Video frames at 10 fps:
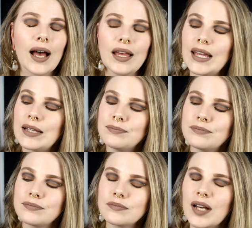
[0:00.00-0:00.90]

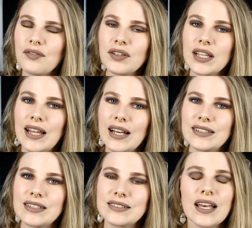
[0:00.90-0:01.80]
I think I like
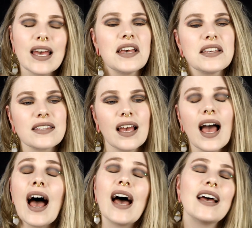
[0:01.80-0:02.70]
this.
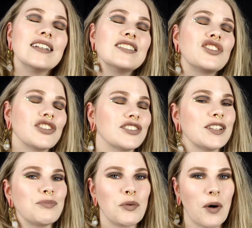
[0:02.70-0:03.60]
Don't
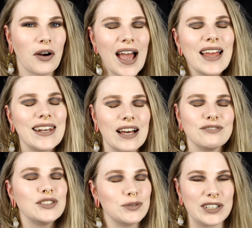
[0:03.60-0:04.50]
get me wrong, I
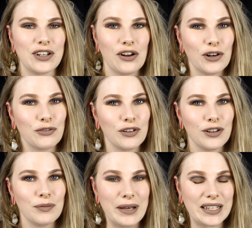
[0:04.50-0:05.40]
love doing
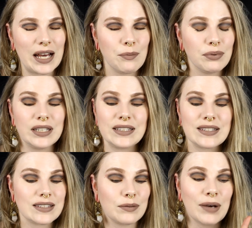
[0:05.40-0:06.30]
colorful makeup.
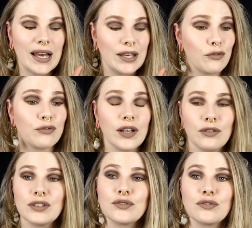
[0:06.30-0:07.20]
It's my
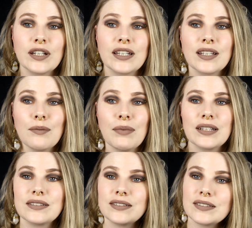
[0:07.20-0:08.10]
favorite thing.
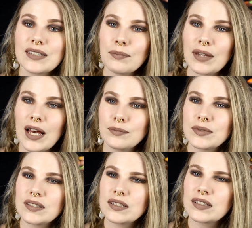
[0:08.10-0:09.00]
But
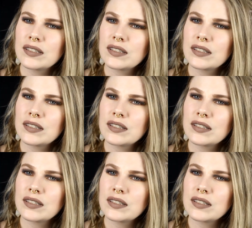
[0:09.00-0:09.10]
sometimes